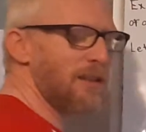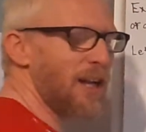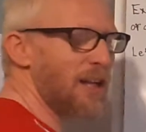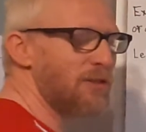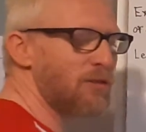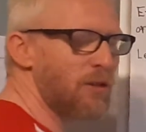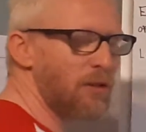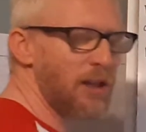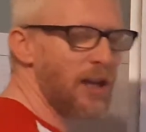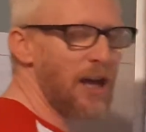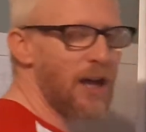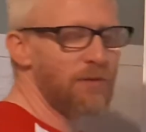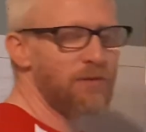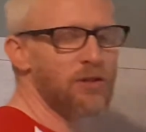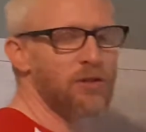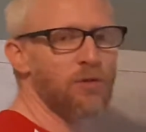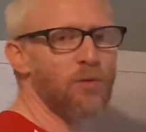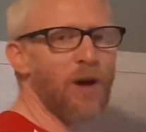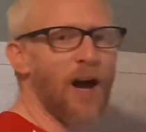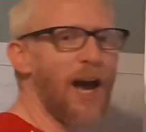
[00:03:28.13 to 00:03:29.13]
That's all I have to
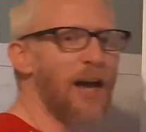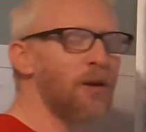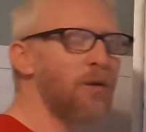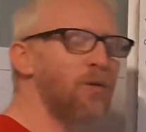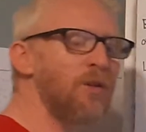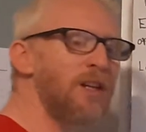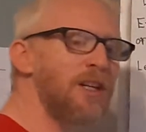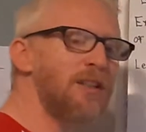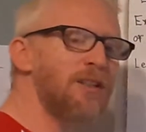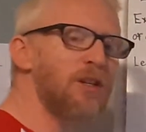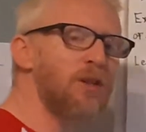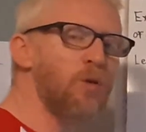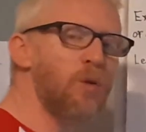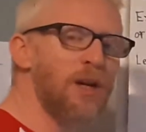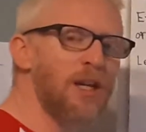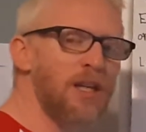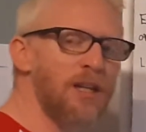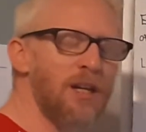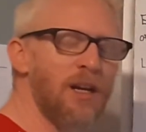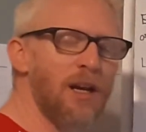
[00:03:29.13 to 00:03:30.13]
do. I don't need to do
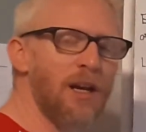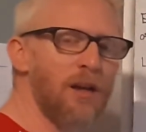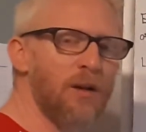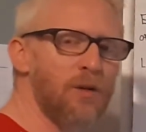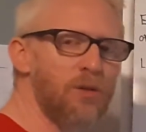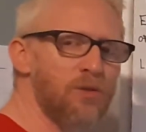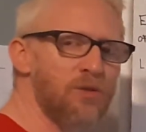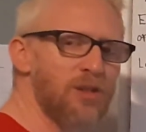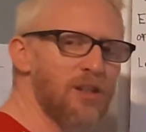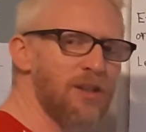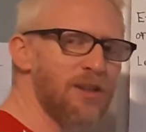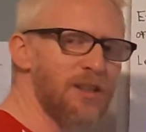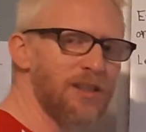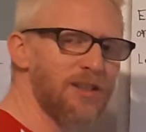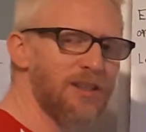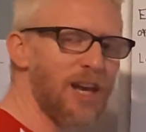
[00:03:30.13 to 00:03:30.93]
anything else in this